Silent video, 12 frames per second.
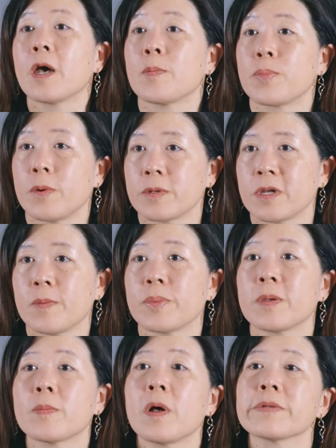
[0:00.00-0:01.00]
A proton
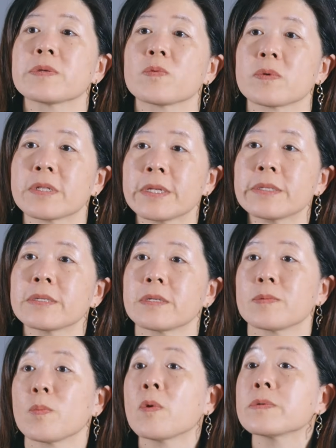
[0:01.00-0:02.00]
beam also
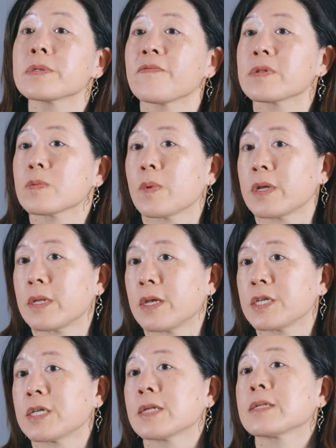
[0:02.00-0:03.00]
releases most of its
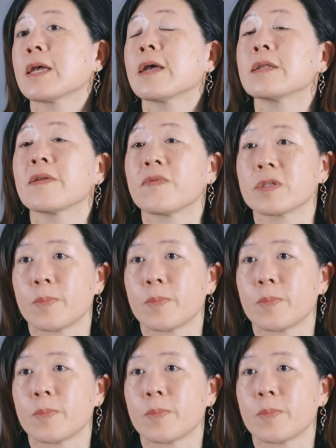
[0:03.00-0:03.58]
radiation at the end of